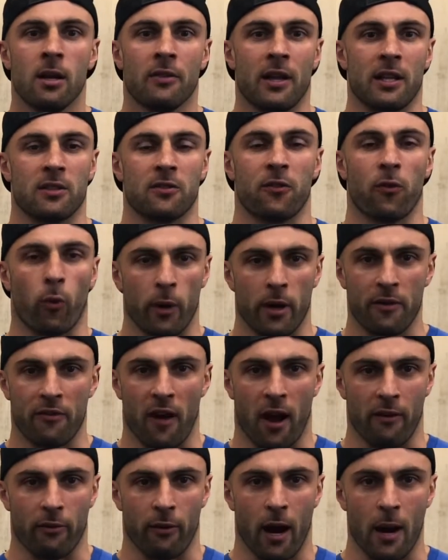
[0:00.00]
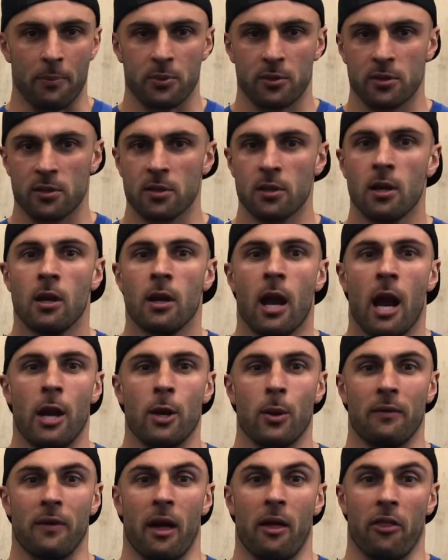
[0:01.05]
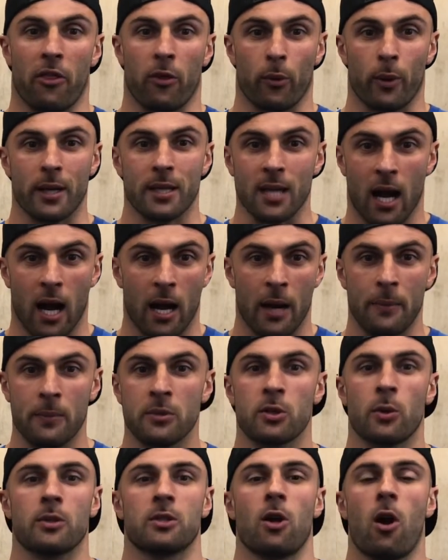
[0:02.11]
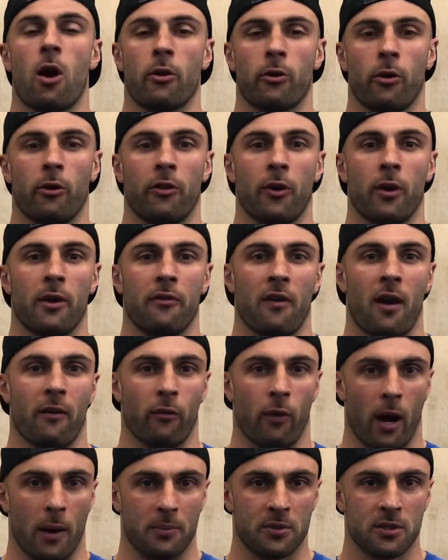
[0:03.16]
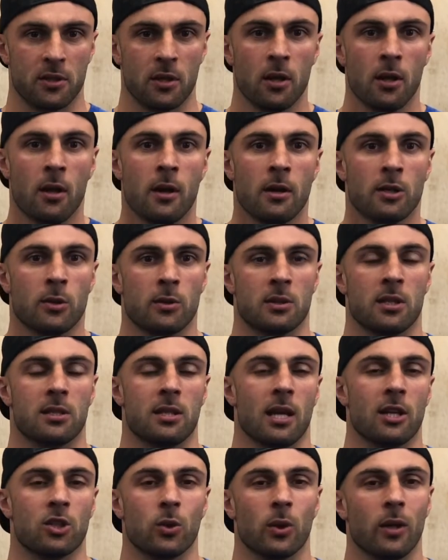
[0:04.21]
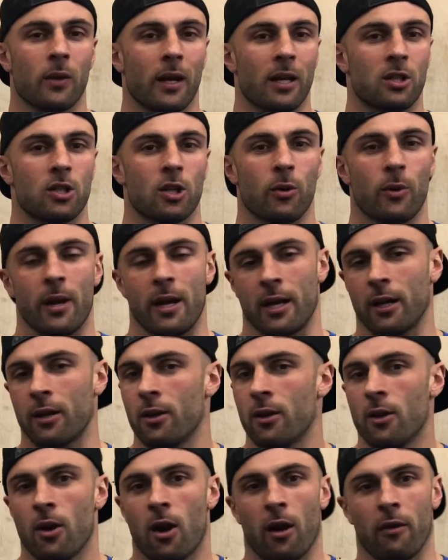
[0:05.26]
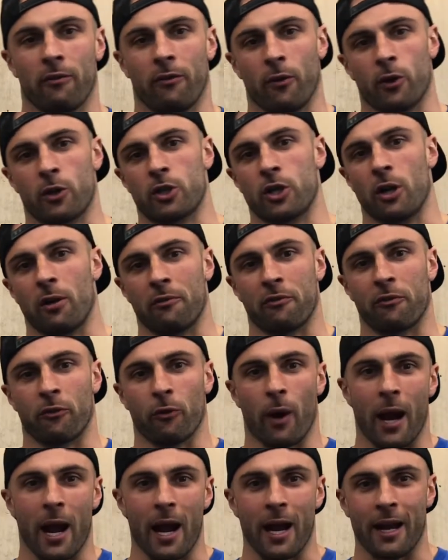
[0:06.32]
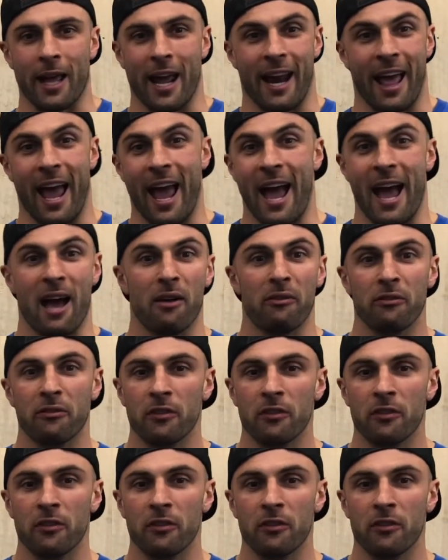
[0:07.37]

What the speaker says: that's 45 reps, and you have that 3 times, so it's 135 reps. So it's essentially like doing a version of Fran and a half